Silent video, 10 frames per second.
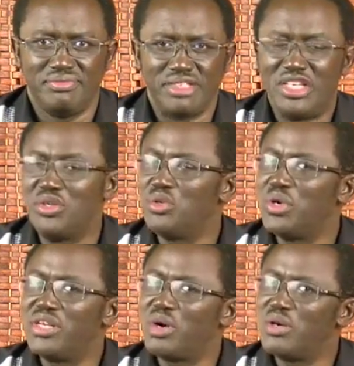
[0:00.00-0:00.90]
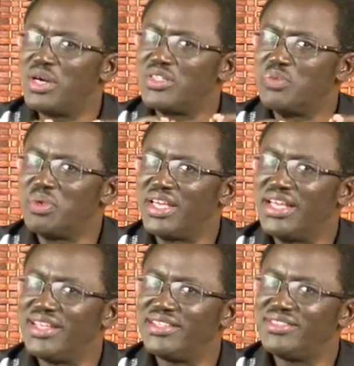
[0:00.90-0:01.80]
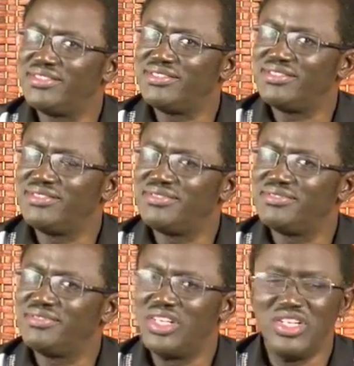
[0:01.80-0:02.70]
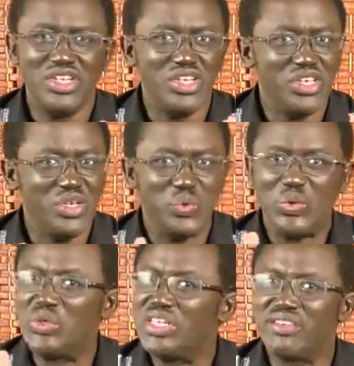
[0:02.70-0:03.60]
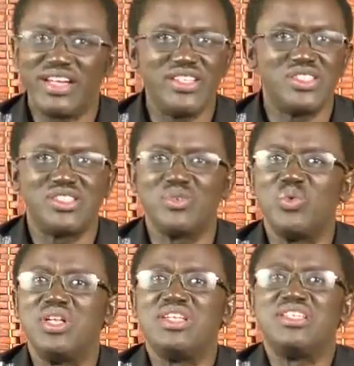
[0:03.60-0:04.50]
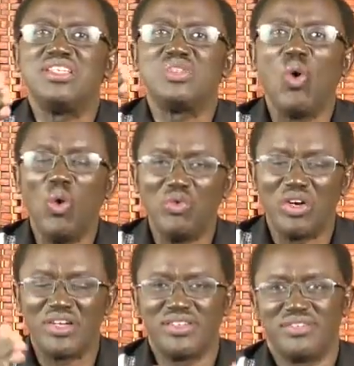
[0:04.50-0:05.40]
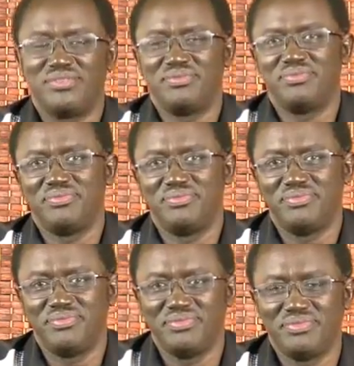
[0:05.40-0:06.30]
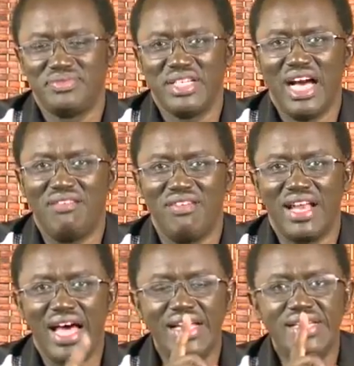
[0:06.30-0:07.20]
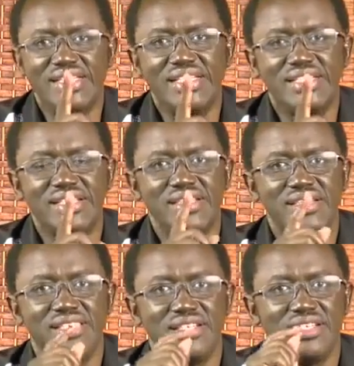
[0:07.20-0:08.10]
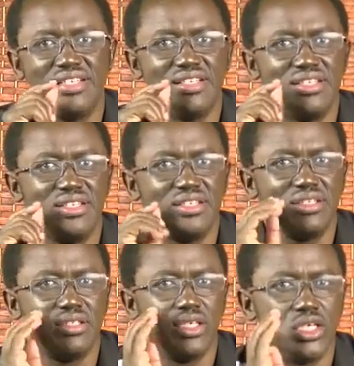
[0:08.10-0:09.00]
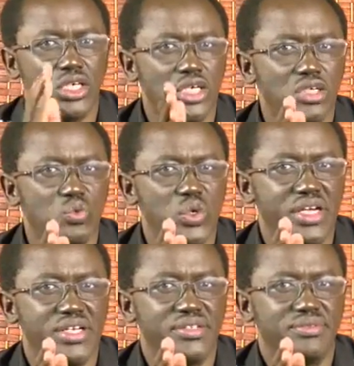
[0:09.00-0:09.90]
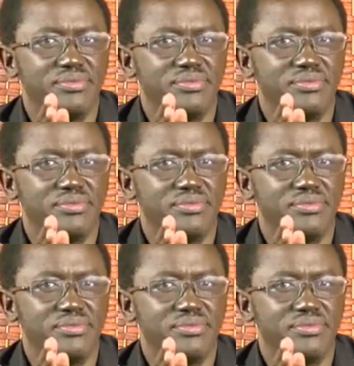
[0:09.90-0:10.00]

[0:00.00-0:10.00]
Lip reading: And you know when once you begin it, you won't realize when it is over. I've learned it the hard way.